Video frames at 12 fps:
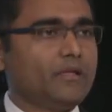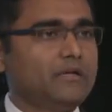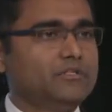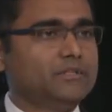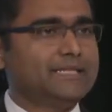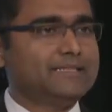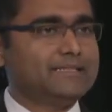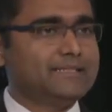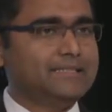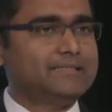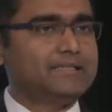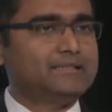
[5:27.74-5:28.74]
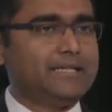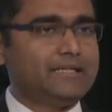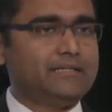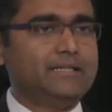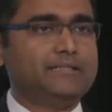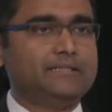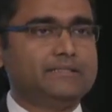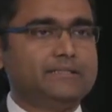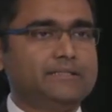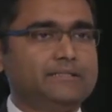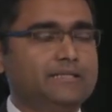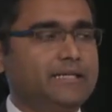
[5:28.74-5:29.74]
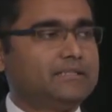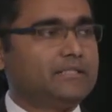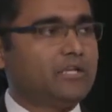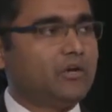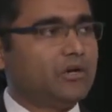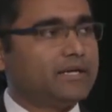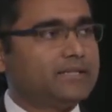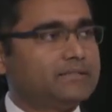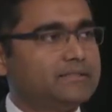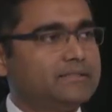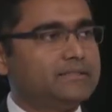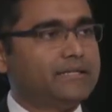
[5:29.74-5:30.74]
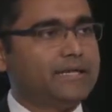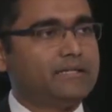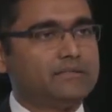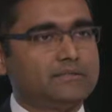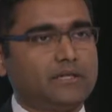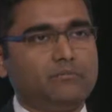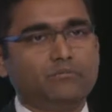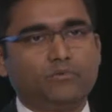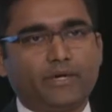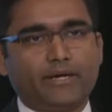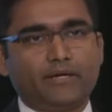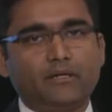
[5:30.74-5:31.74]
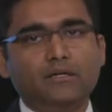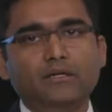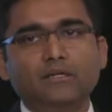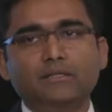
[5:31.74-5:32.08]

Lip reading: So it is a deadly disease, and as long as it's there somewhere,